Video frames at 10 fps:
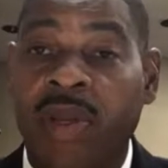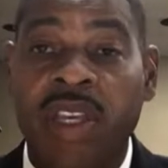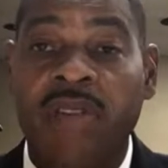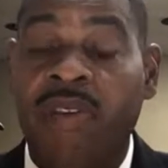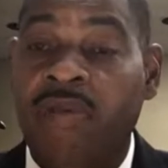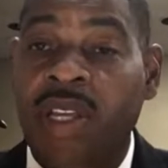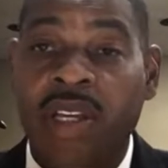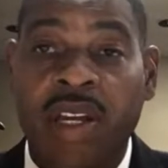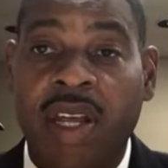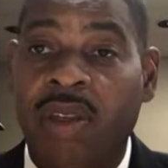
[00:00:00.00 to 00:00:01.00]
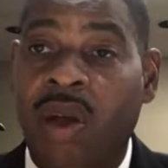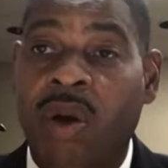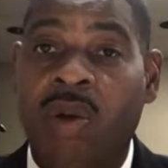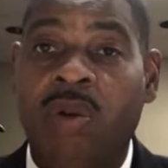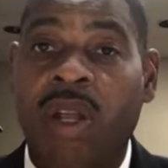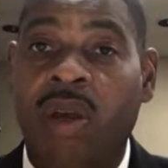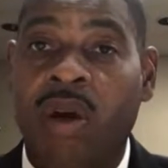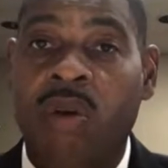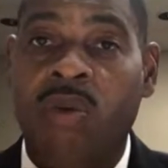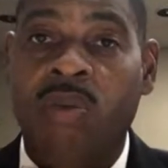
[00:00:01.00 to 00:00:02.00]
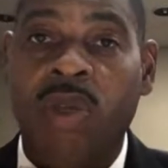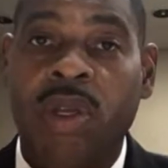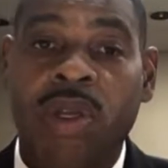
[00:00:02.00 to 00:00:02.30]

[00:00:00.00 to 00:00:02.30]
but even reading it on your own at home,